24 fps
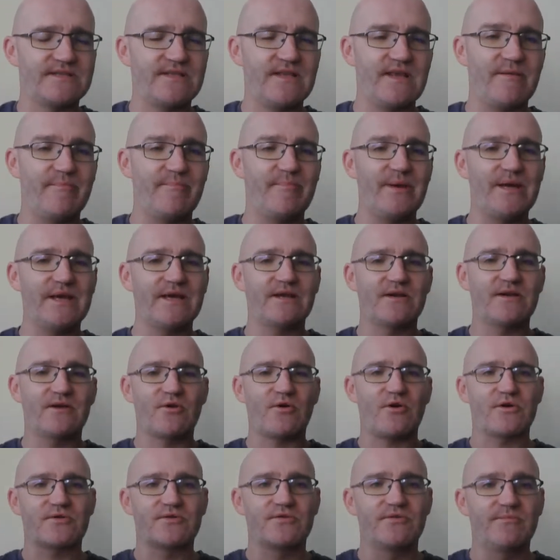their big
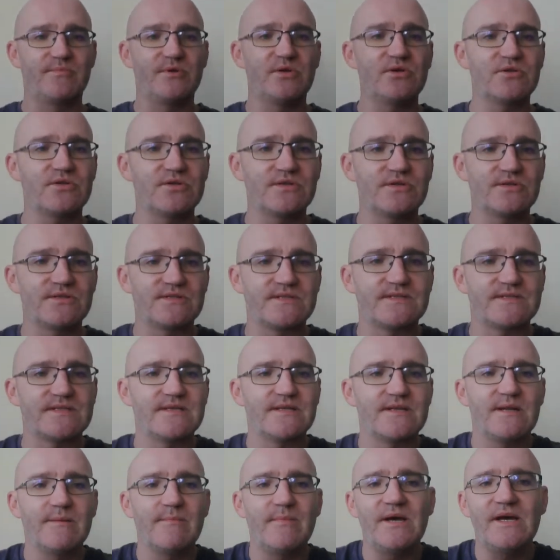contribution to
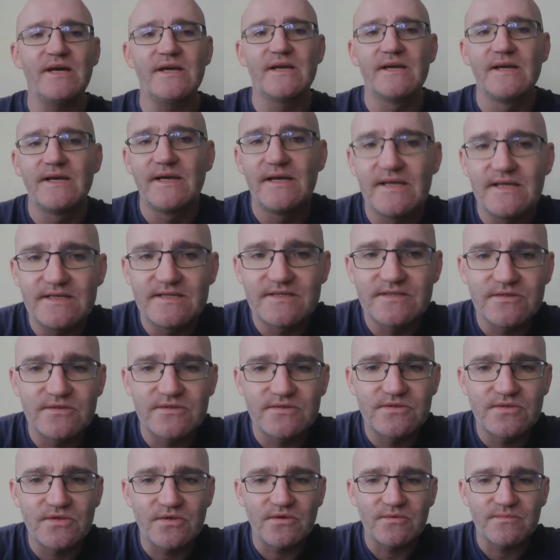cinema is in
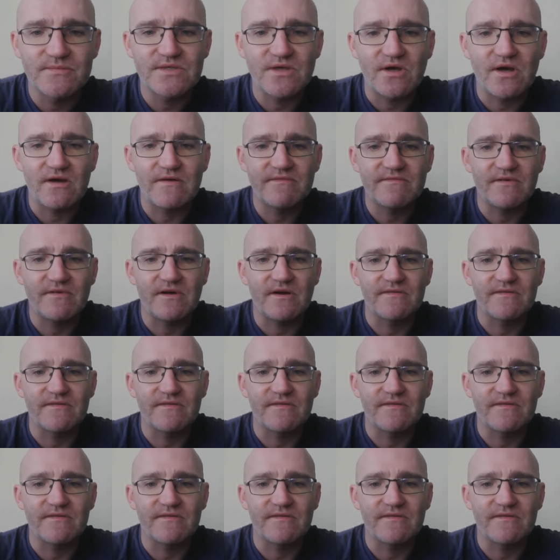terms of